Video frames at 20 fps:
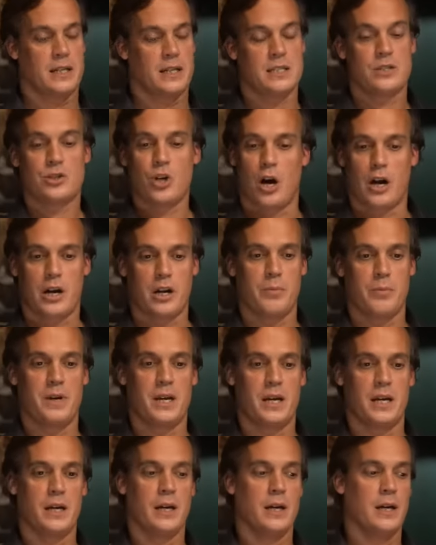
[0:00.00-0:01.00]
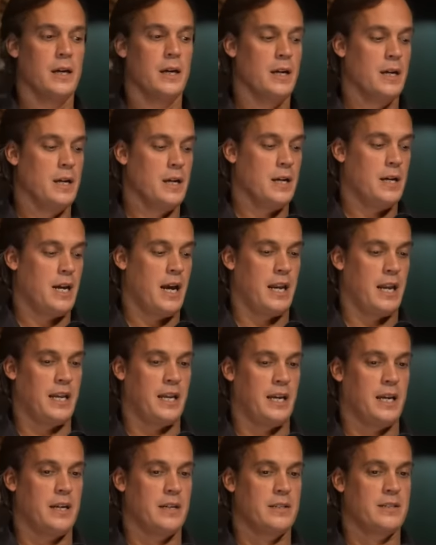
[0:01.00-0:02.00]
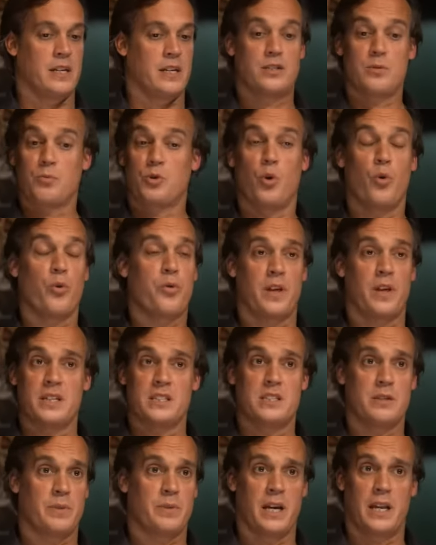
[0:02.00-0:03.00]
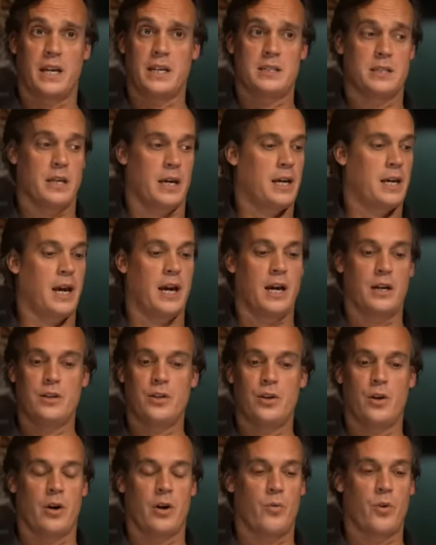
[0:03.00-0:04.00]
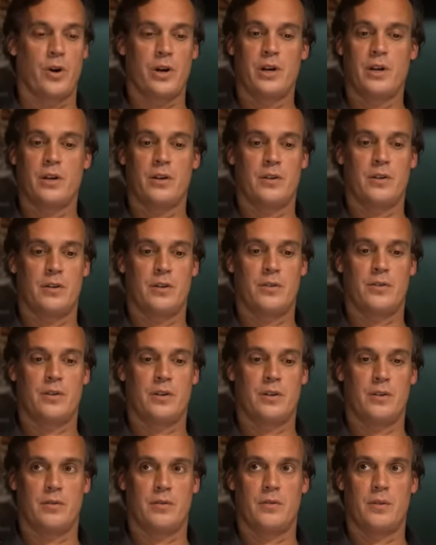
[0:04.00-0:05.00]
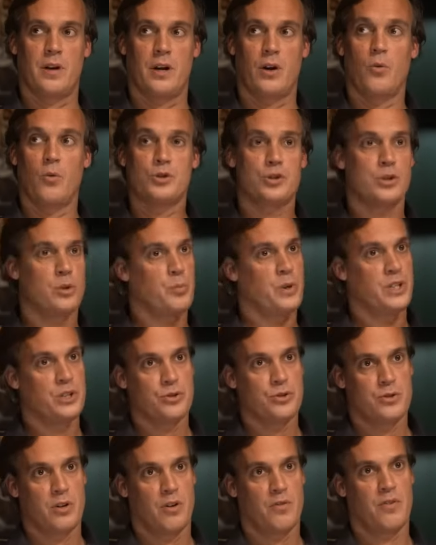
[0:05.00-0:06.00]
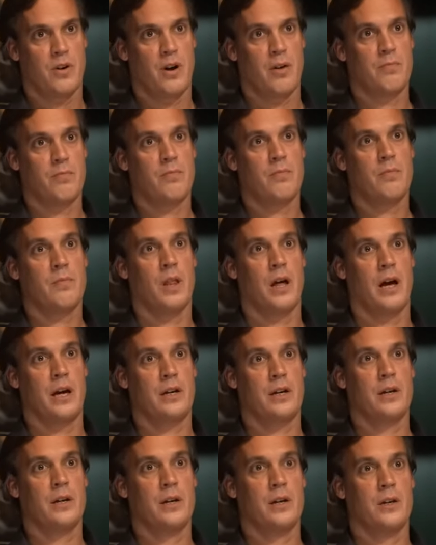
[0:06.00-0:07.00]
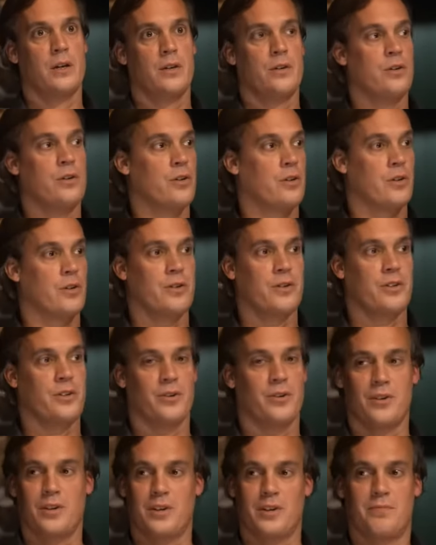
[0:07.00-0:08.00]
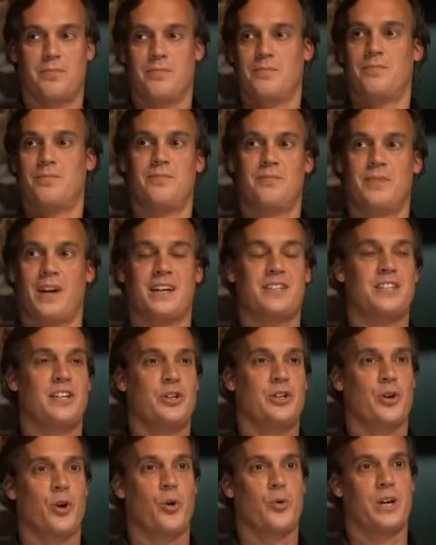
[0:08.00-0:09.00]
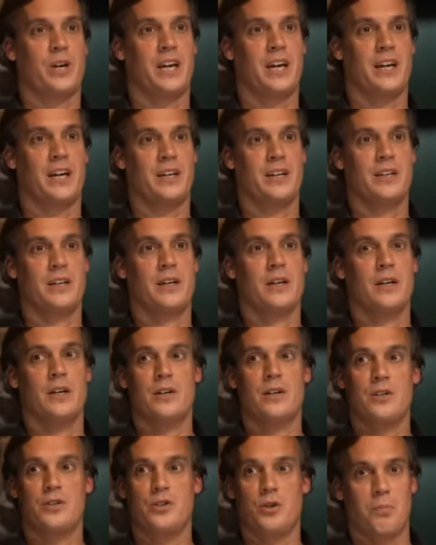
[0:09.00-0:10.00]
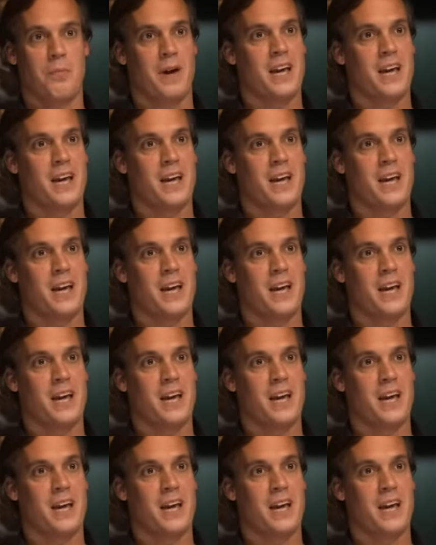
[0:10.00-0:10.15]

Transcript: and he's talking to me, and he said some cool things in the beginning. He's like, "Hey, you know, I want you to to I don't want you to beat yourself up. Like you're you're a 19 year old kid. You